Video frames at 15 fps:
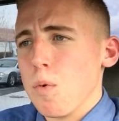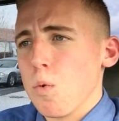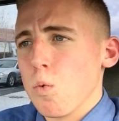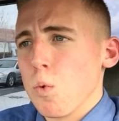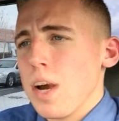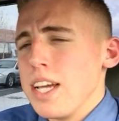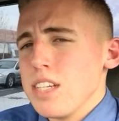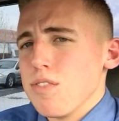
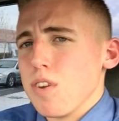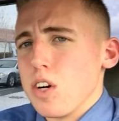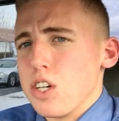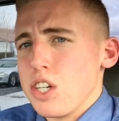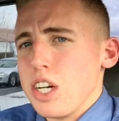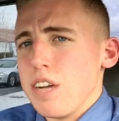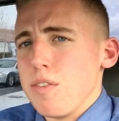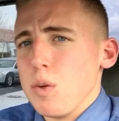race
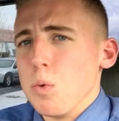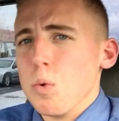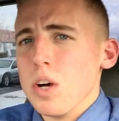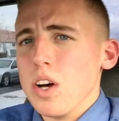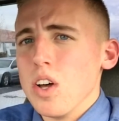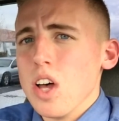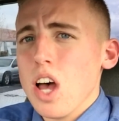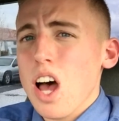version, if you
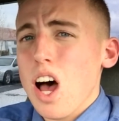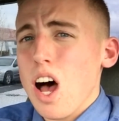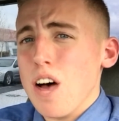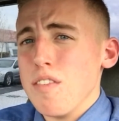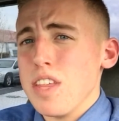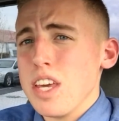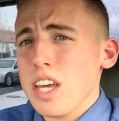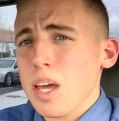will,
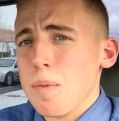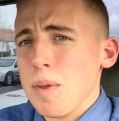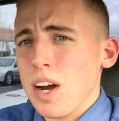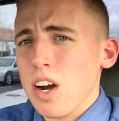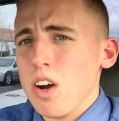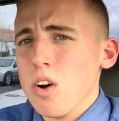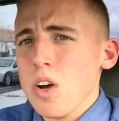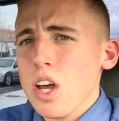of the
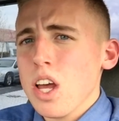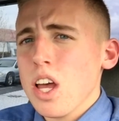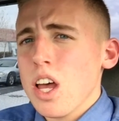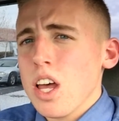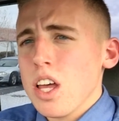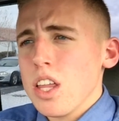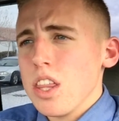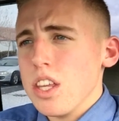Camaro,
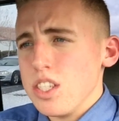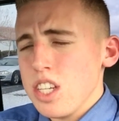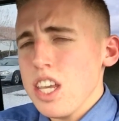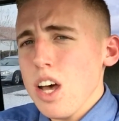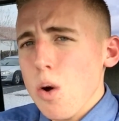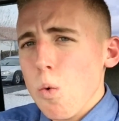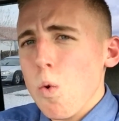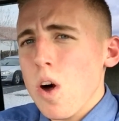the
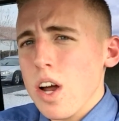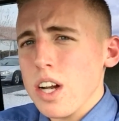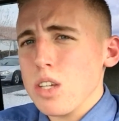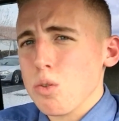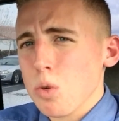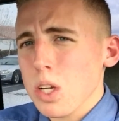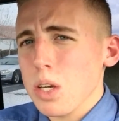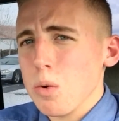ZL1
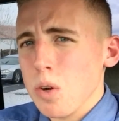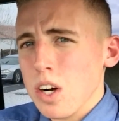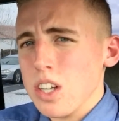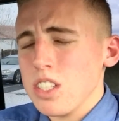is really where